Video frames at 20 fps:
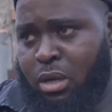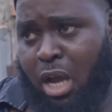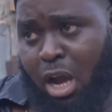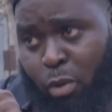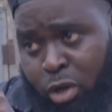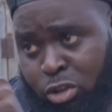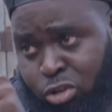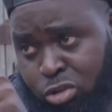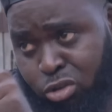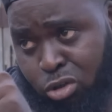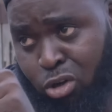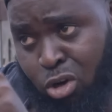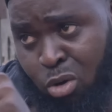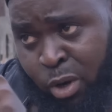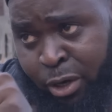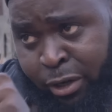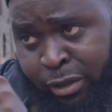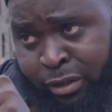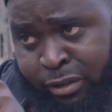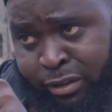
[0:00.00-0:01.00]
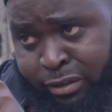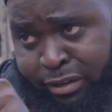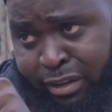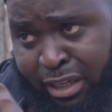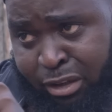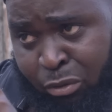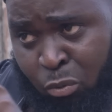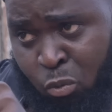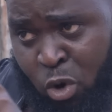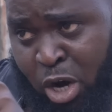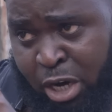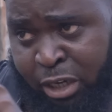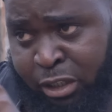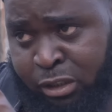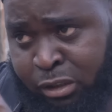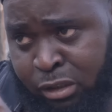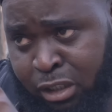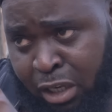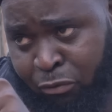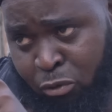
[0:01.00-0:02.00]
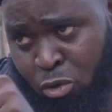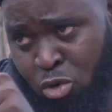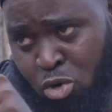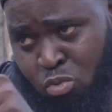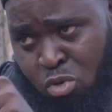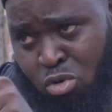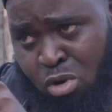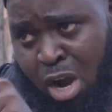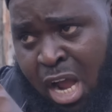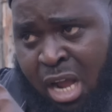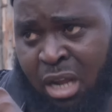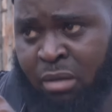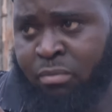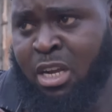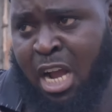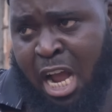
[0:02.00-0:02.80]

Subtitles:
I want to know what is in that waist. If Ukuka,